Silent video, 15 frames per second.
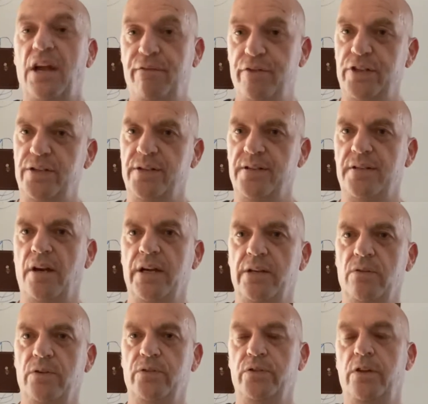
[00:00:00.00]
vicious
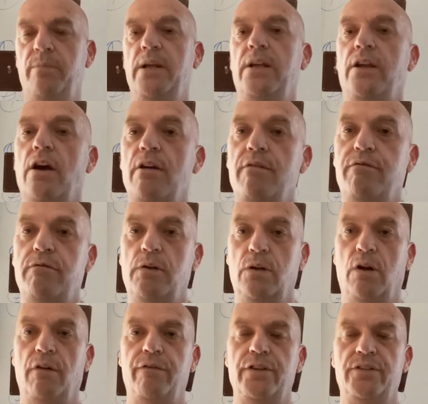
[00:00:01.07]
cycles, or you've been going through a
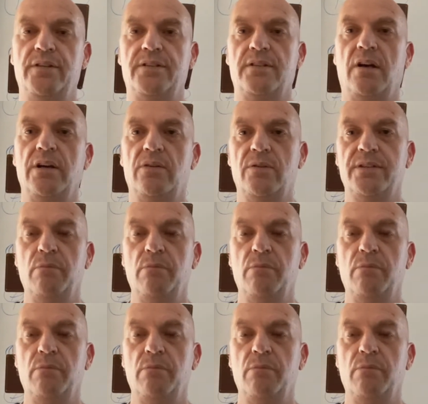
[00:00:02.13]
lot of vicious cycles.